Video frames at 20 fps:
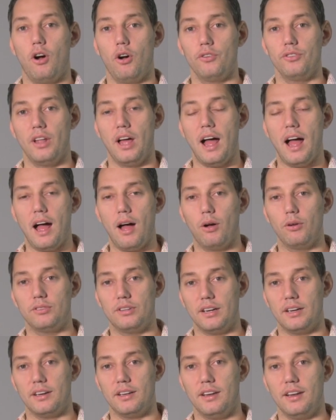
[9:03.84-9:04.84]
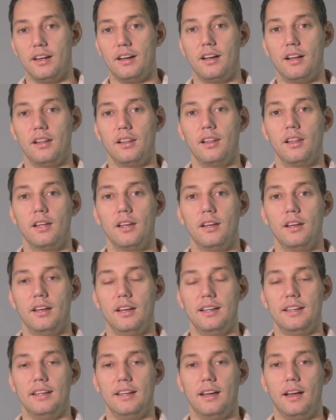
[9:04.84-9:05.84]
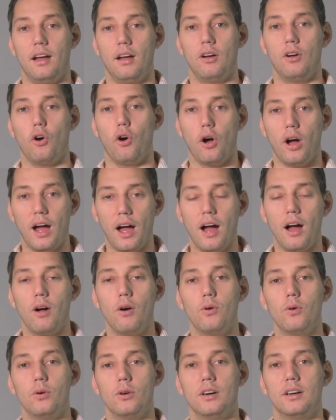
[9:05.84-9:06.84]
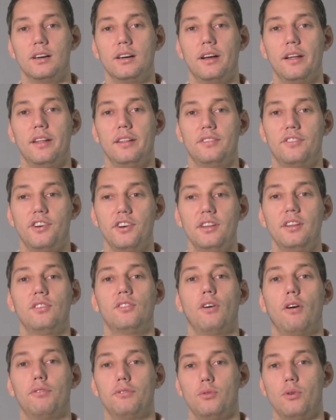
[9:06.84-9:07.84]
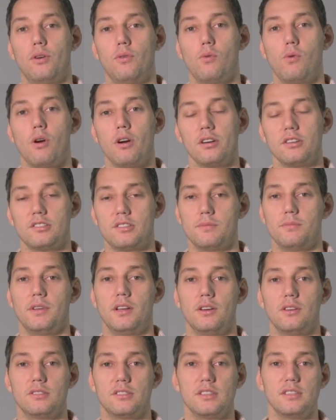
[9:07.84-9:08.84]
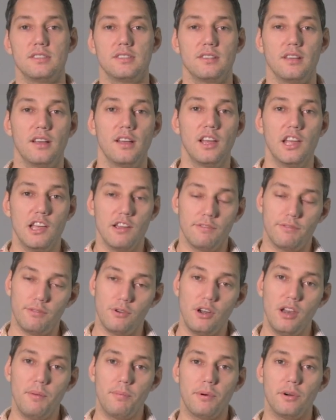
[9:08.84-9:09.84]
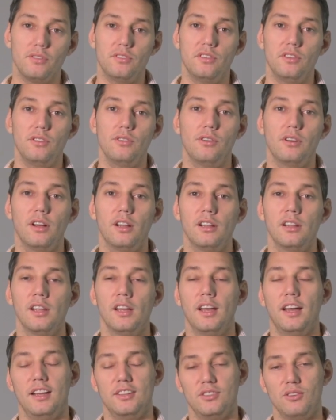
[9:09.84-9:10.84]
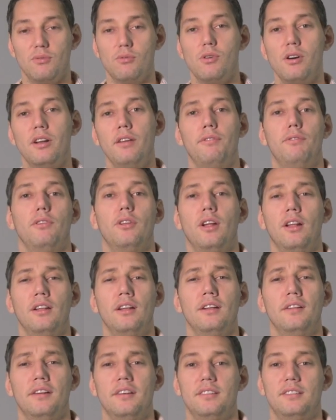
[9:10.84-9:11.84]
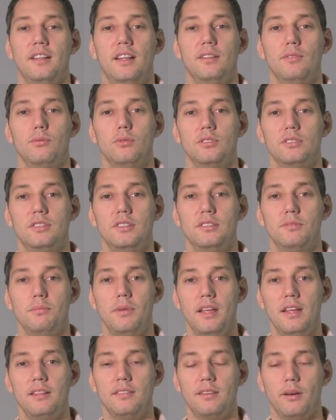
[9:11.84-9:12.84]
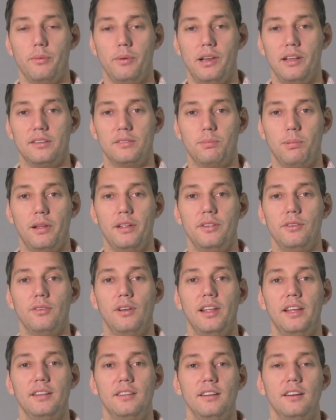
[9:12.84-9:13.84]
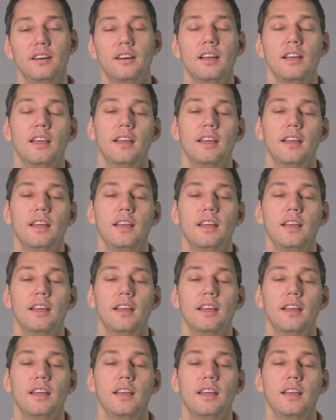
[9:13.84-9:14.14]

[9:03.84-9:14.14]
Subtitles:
on how technical, how a 3D software works, because it's fully procedural, and don't worry if you don't understand what this means, I will explain you later,